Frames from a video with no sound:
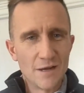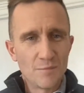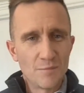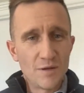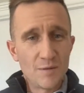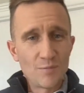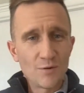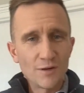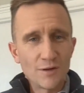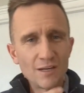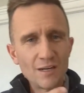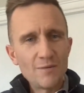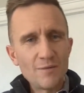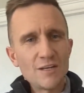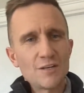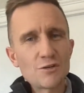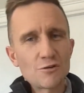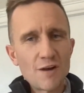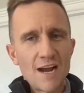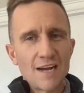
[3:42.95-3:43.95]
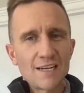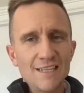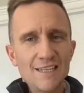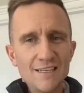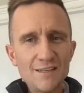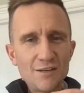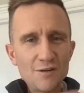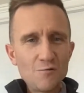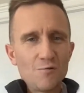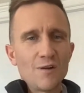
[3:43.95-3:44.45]
People are going to be
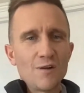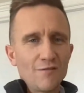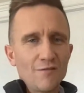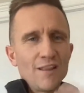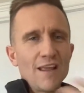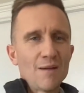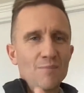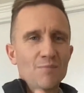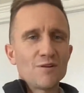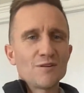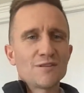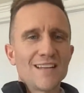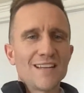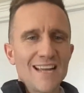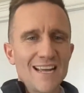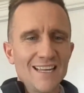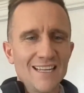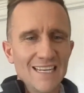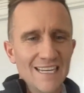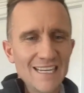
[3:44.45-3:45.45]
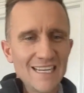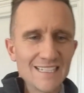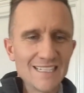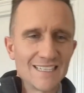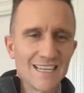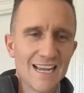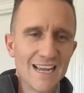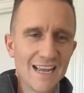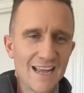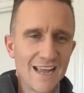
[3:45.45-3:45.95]
attracted to whatever that personality is.